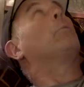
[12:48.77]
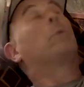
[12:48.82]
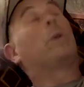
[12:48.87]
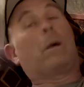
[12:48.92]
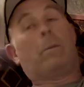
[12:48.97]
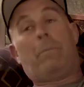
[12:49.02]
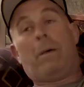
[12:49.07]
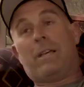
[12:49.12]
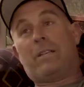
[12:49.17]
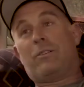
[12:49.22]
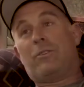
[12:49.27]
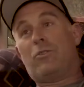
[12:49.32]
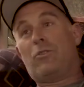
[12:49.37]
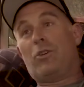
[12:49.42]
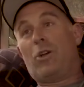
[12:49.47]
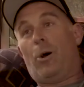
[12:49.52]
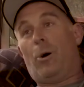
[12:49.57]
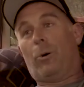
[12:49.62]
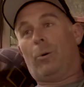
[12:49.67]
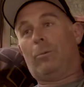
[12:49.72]
We got best of
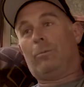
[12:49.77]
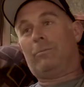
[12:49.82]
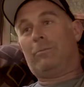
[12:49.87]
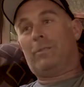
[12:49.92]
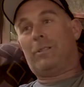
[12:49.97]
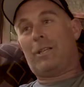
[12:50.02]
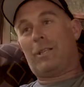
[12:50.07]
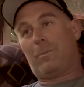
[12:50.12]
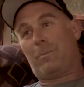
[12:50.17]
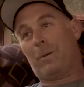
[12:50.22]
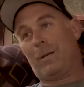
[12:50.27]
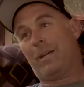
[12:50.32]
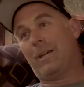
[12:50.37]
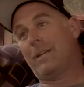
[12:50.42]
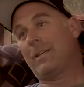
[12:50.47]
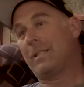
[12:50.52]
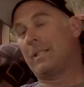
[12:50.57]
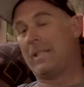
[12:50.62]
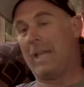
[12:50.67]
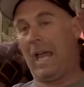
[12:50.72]
show just
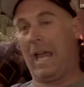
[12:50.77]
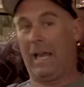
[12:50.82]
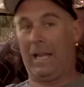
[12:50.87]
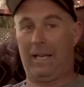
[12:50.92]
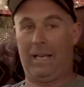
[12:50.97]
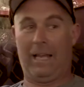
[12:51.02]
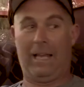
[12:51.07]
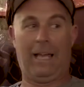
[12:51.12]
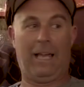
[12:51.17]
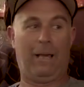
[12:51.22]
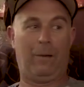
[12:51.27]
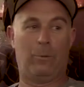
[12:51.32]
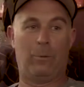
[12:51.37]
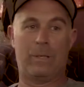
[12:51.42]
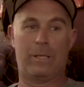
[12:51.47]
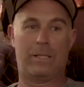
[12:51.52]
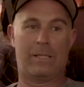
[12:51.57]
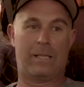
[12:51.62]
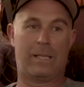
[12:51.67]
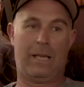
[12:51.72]
because it
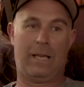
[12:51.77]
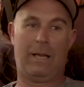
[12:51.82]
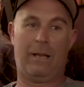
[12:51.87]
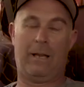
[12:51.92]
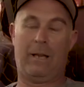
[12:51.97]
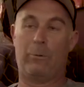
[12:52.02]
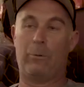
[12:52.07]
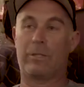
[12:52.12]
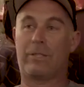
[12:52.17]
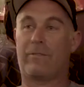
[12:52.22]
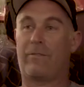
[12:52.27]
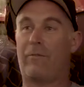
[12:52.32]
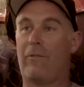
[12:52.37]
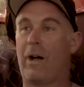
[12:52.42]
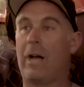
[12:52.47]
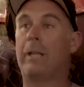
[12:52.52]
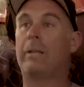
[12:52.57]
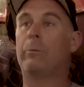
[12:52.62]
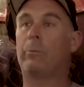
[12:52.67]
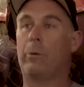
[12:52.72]
was
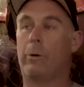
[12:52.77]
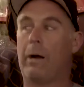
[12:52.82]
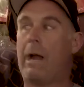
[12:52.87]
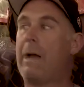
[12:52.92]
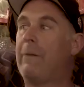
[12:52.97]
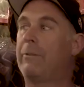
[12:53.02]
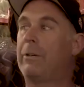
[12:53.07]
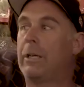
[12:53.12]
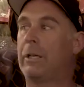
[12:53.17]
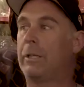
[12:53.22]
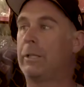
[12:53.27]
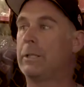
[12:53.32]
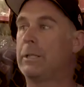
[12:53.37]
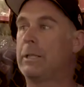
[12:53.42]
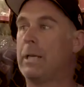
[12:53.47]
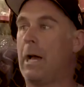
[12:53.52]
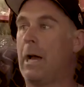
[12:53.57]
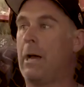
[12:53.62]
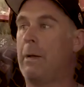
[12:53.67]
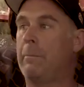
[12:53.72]
fun. We were having a
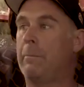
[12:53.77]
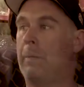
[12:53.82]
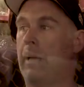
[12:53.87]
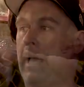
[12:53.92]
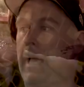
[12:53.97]
good time.